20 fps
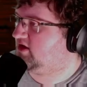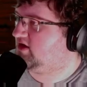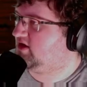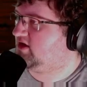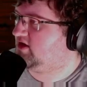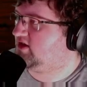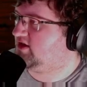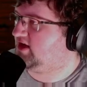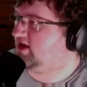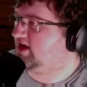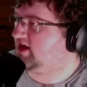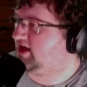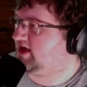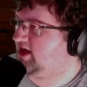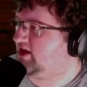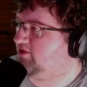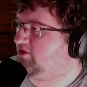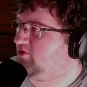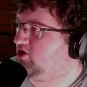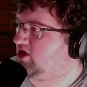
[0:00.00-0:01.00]
The
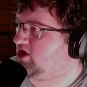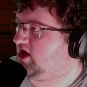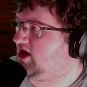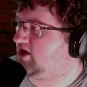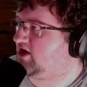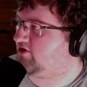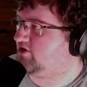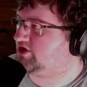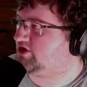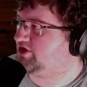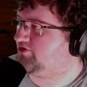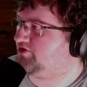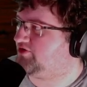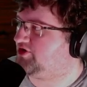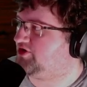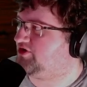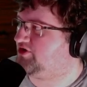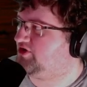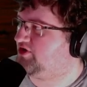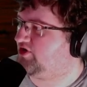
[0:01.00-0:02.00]
unkillable cockroach, it
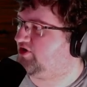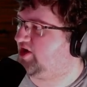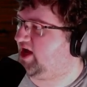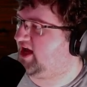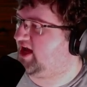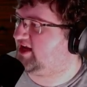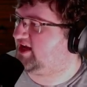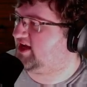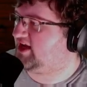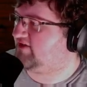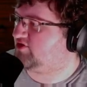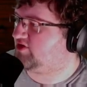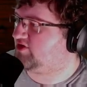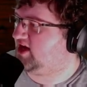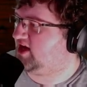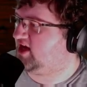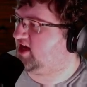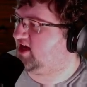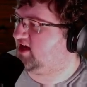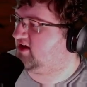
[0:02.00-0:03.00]
returns to your hand after
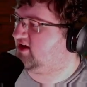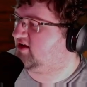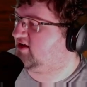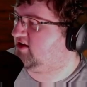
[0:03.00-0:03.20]
dying.